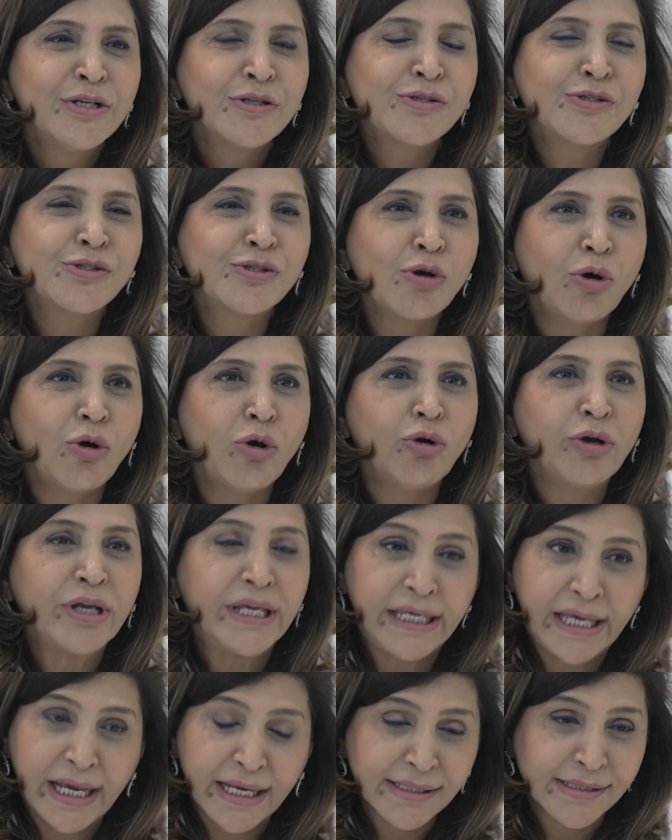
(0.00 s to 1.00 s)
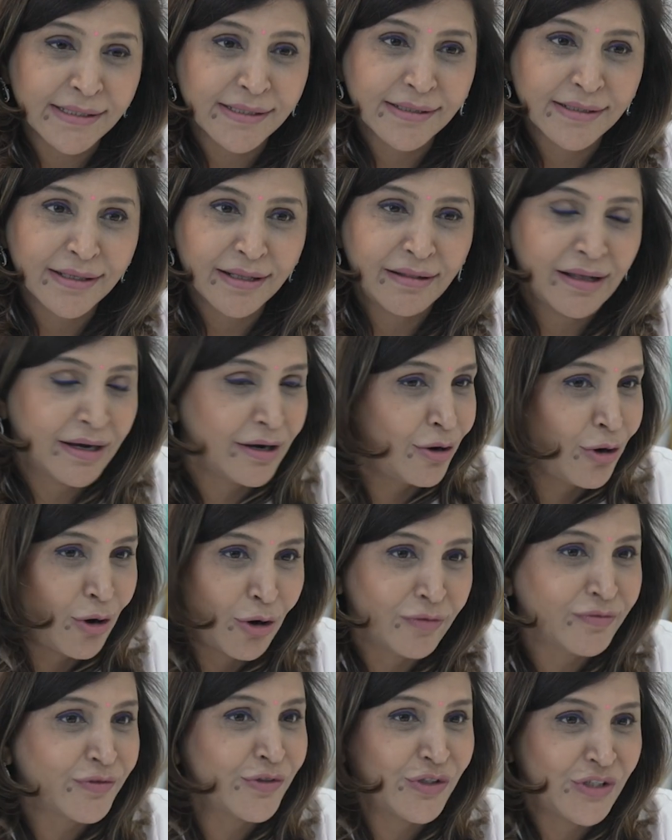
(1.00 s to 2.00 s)
So yes, there are a
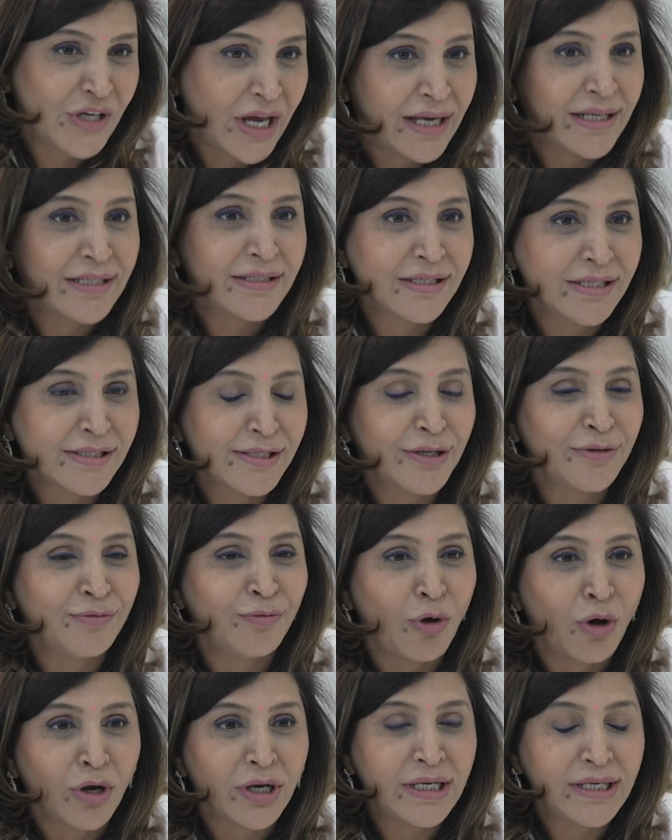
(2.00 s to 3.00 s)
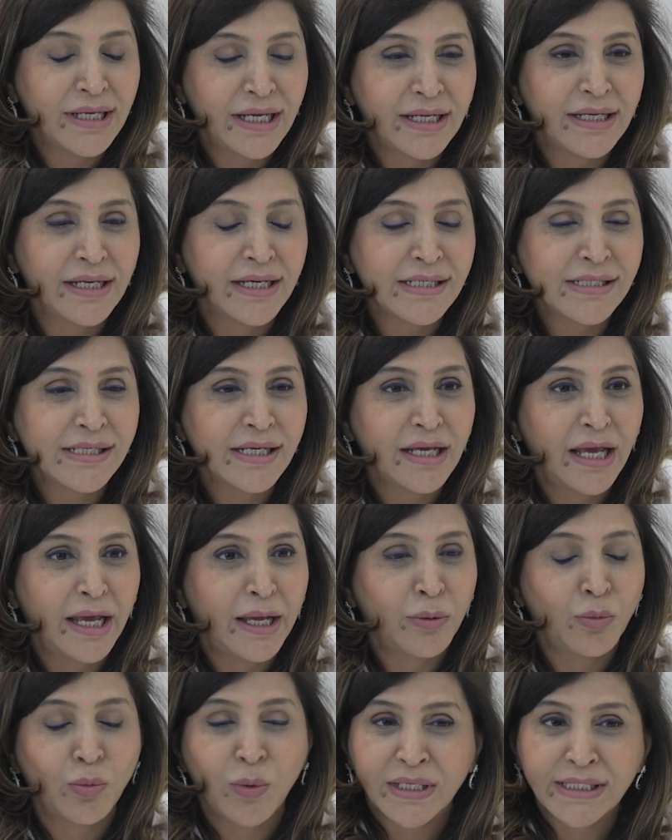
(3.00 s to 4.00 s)
lot of challenges involved in it,
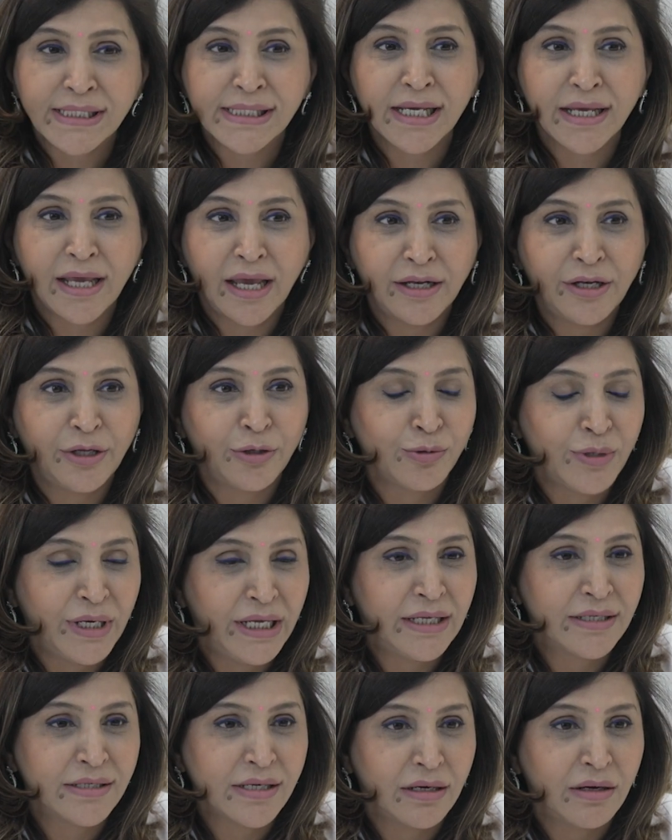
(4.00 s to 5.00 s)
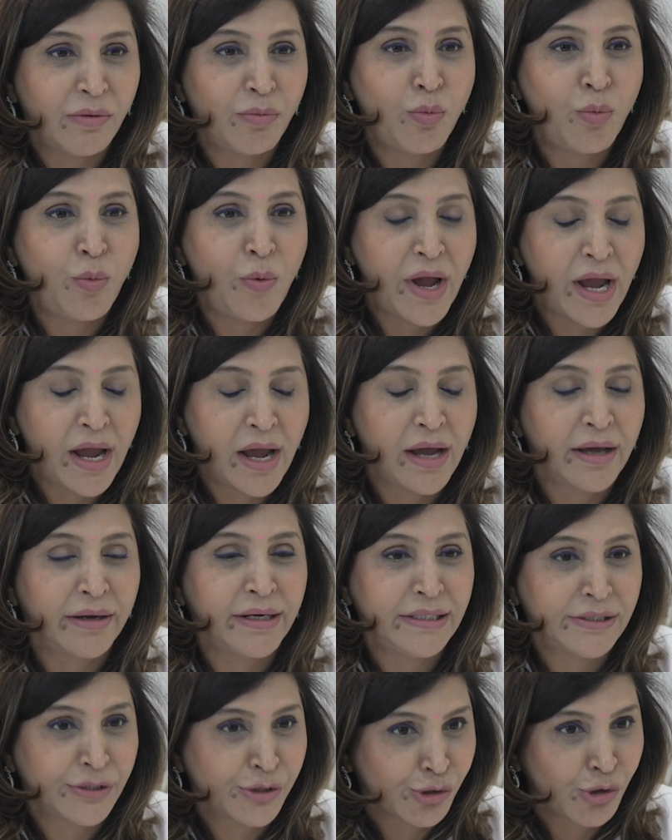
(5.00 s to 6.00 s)
and once again you need a
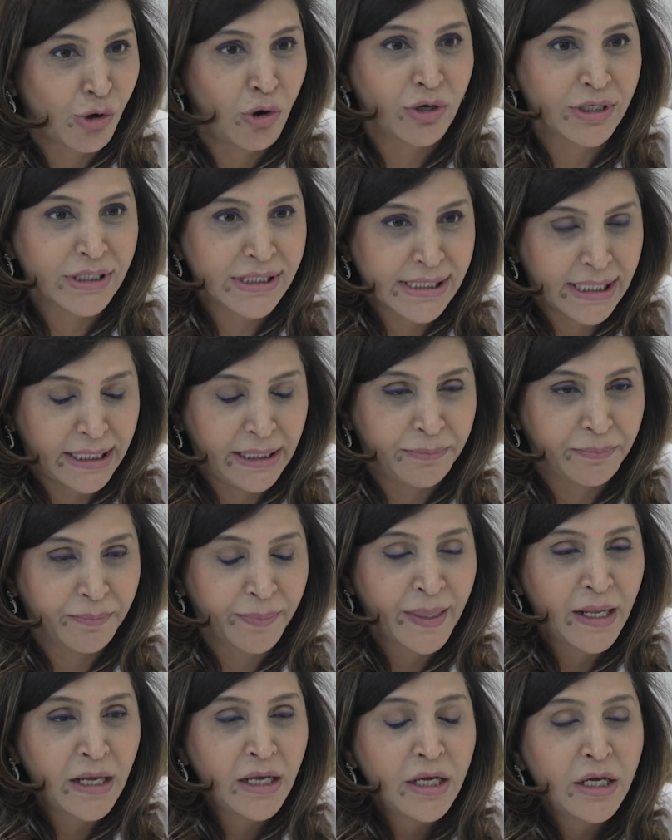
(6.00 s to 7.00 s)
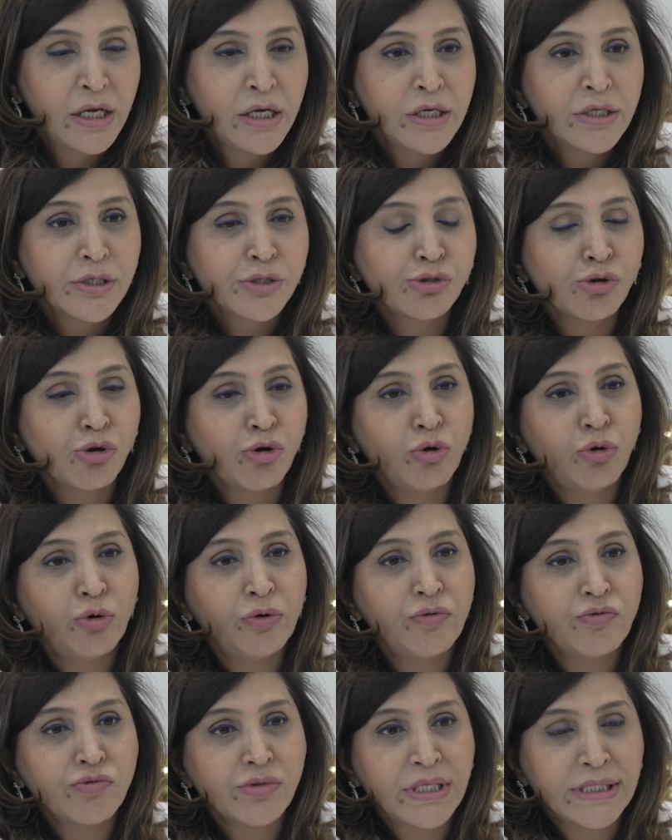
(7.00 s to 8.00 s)
very strong team. So
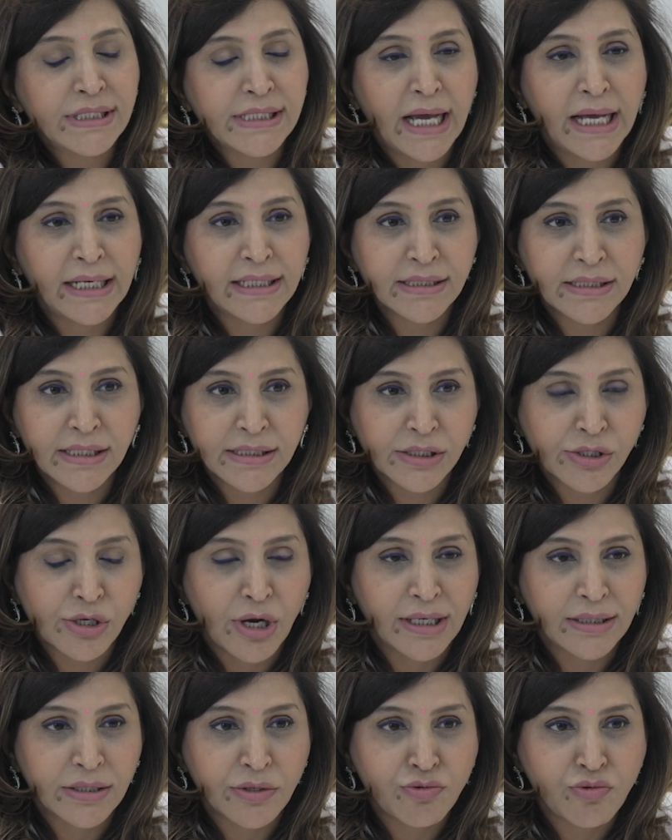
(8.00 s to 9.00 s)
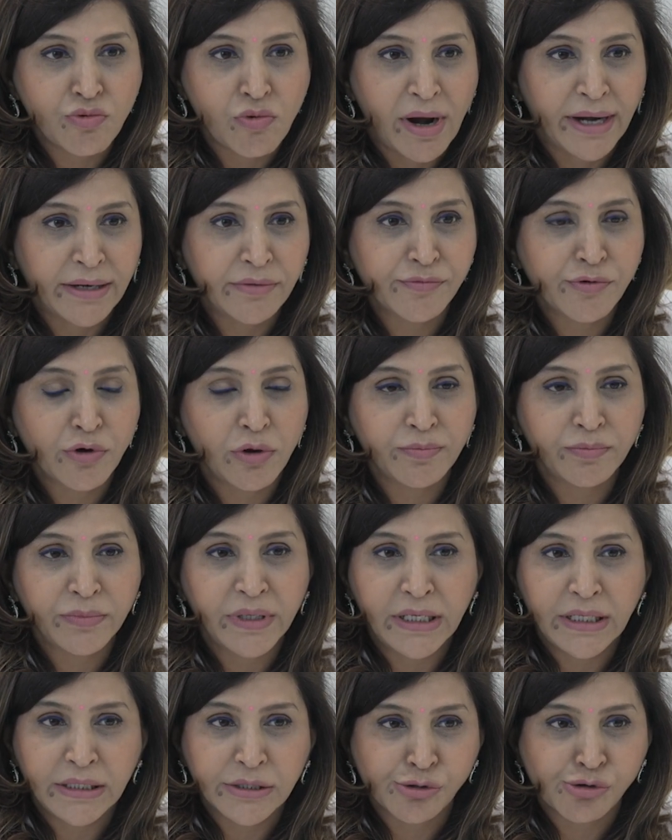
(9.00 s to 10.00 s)
the challenges start right from
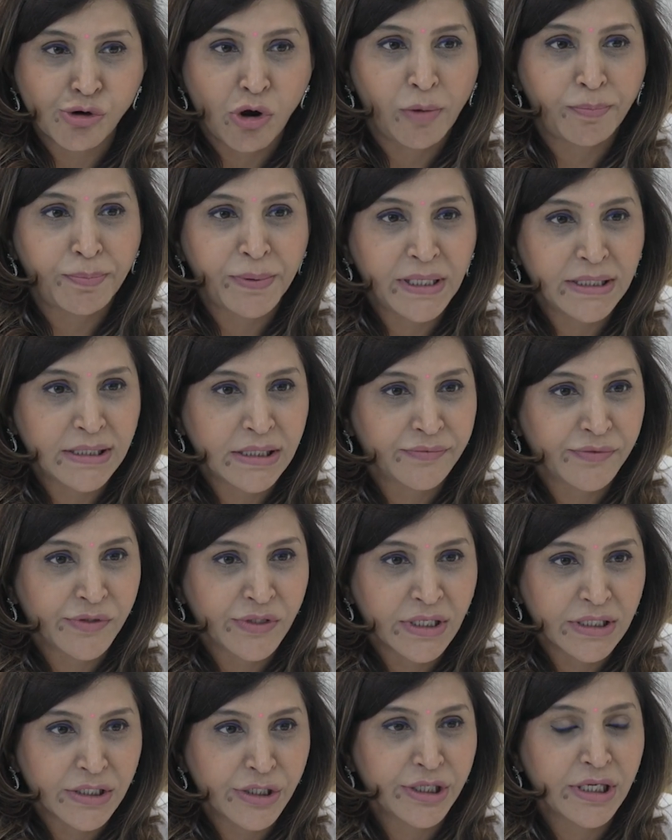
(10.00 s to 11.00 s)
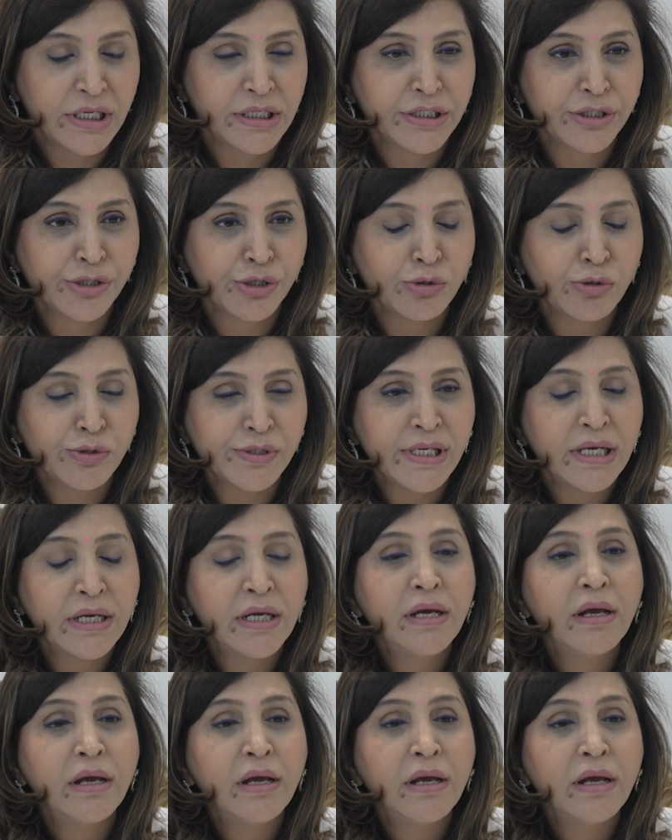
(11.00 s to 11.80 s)
intraoperative surgical issues